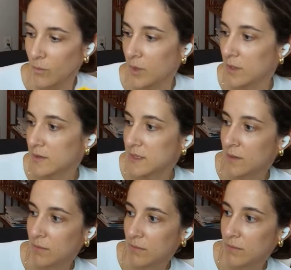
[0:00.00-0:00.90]
What are
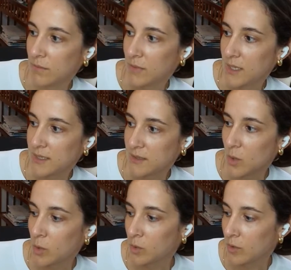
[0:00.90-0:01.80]
some? It says
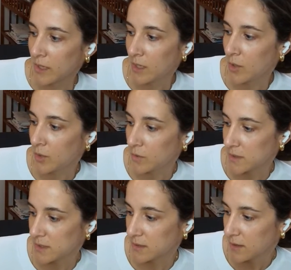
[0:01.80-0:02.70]
whole grain
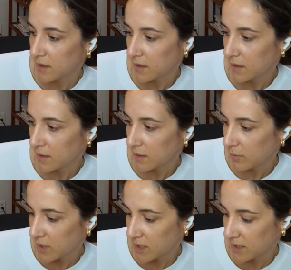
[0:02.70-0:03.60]
oats,
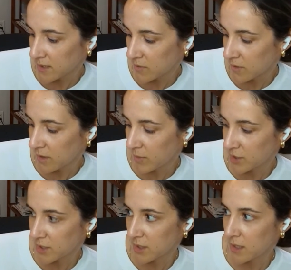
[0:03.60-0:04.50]
but it doesn't really
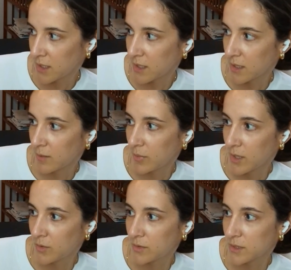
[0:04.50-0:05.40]
mention anything
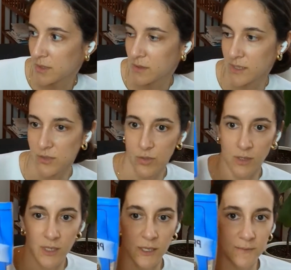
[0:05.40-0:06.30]
about
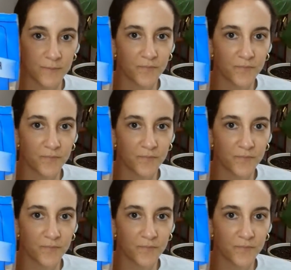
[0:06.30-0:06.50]
cholesterol here.